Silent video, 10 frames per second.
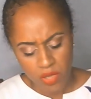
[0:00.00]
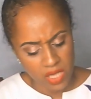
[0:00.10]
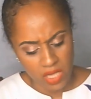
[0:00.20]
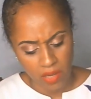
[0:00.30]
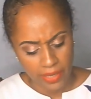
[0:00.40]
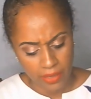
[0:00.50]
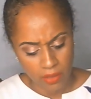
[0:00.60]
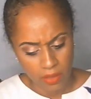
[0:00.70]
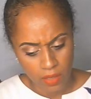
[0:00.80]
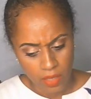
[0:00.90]
sign?
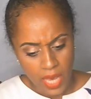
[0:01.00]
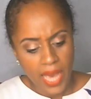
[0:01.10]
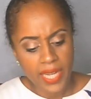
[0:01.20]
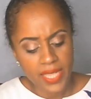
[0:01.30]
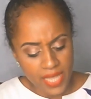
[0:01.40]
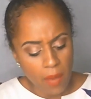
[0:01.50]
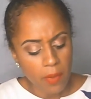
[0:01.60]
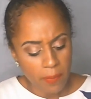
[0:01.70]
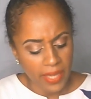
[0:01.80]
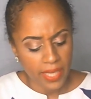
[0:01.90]
And it's coming
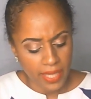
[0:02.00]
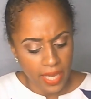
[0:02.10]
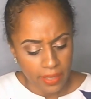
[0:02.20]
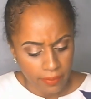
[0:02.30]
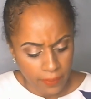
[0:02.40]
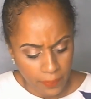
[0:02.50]
back again.